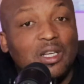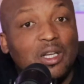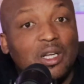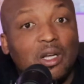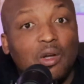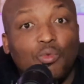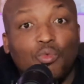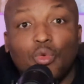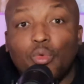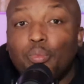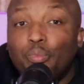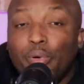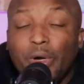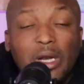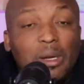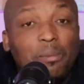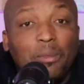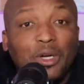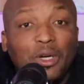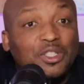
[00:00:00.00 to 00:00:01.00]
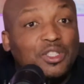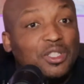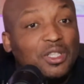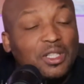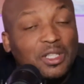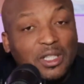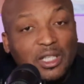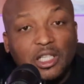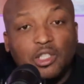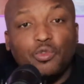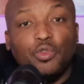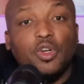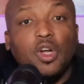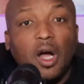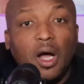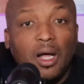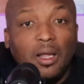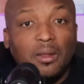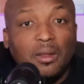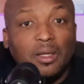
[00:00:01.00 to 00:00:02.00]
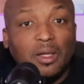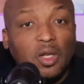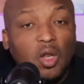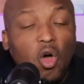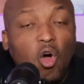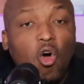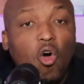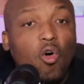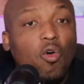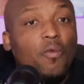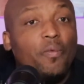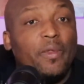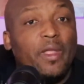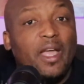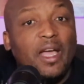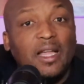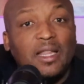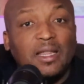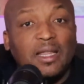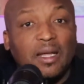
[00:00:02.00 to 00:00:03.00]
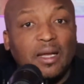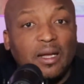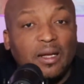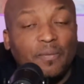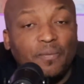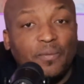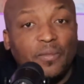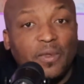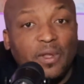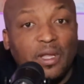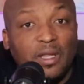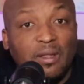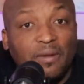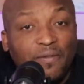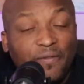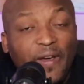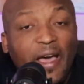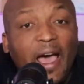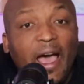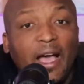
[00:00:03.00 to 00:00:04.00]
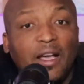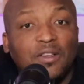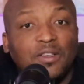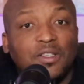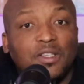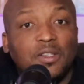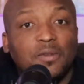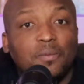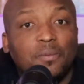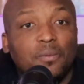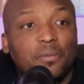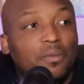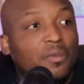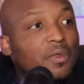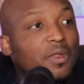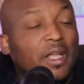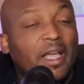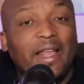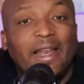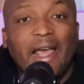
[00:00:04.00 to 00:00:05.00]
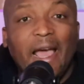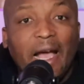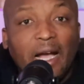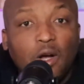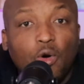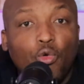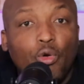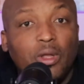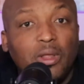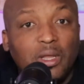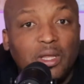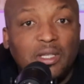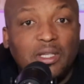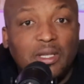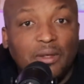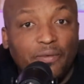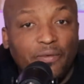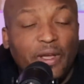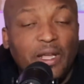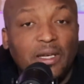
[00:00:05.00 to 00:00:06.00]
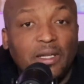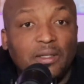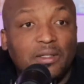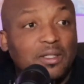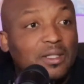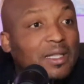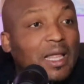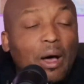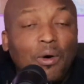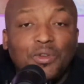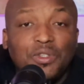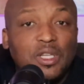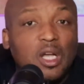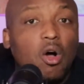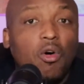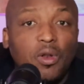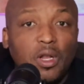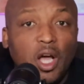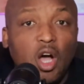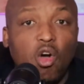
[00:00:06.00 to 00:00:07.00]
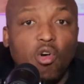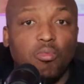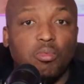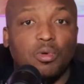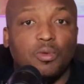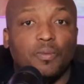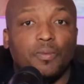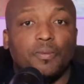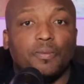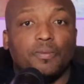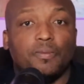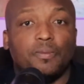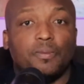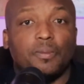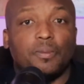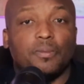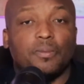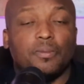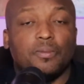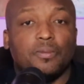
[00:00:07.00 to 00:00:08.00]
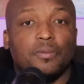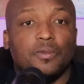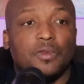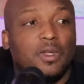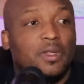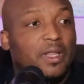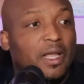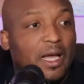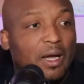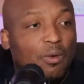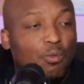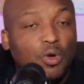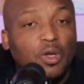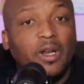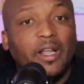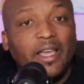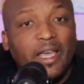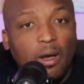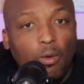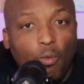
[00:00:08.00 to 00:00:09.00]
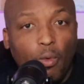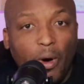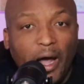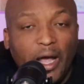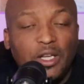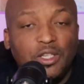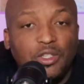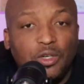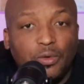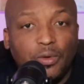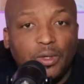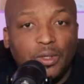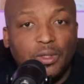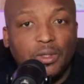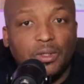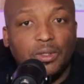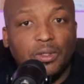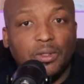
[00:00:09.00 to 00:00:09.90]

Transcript: will pretty much disregard the law and the facts and acquit the defendants. That was the only hope, that we're going to get white jurors,